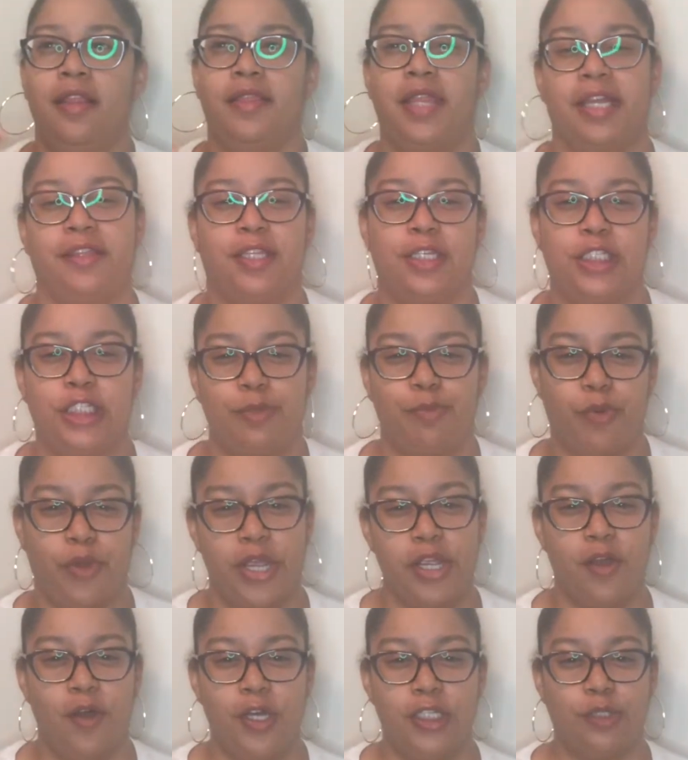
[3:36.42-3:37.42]
that the
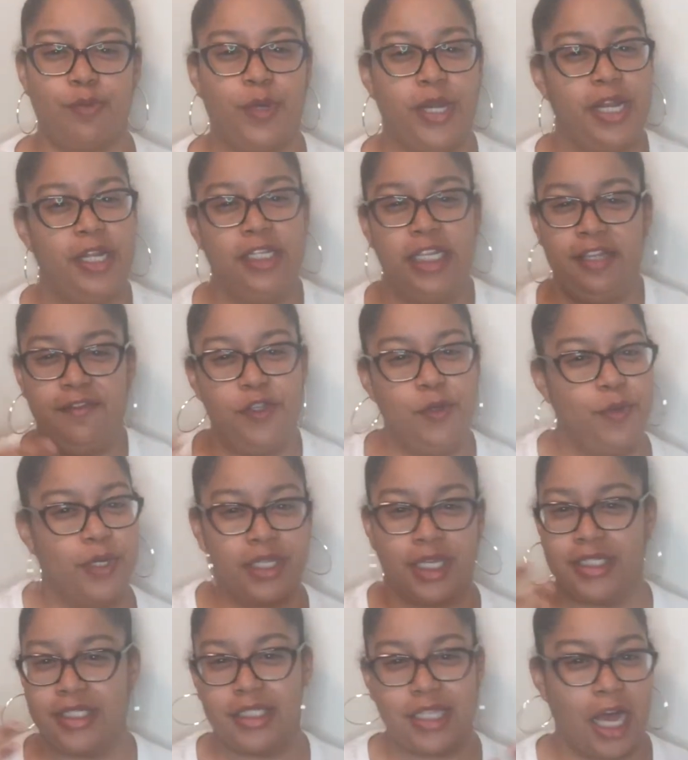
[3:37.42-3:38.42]
spray-ons would leave you
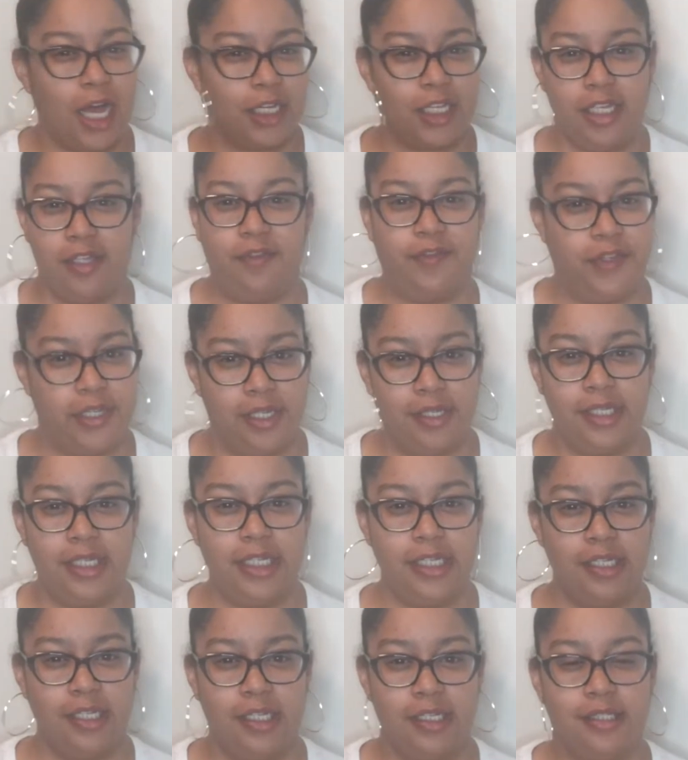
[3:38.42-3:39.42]
with a soggy
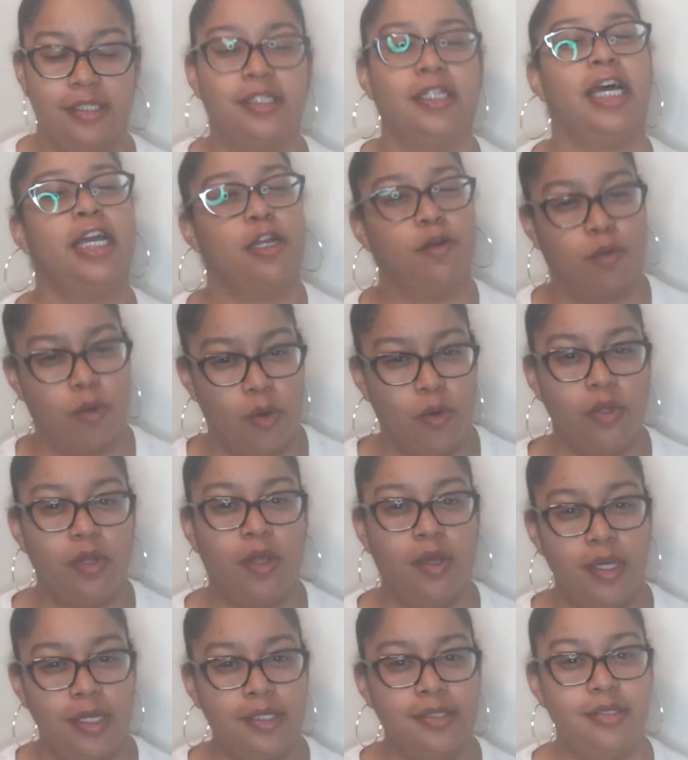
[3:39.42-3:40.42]
feeling like
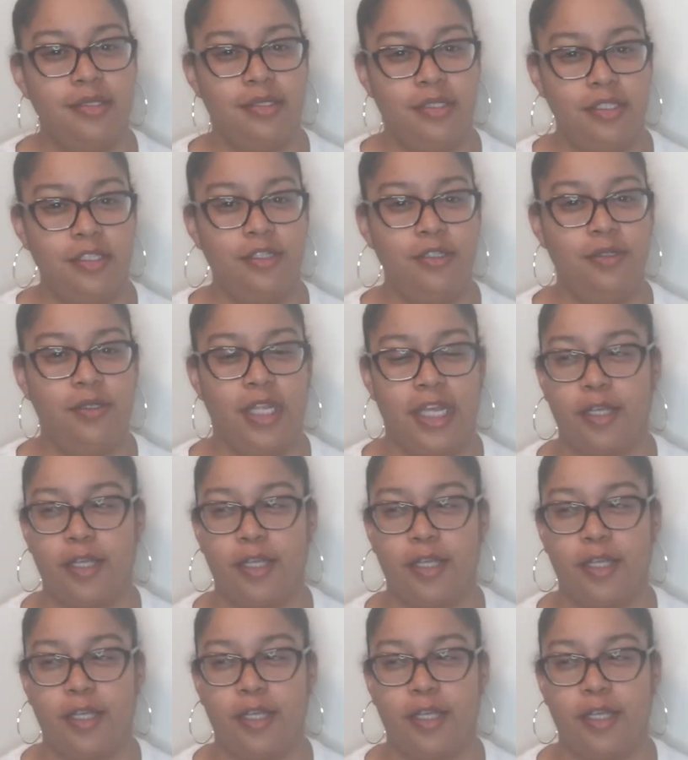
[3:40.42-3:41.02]
roll-ons do.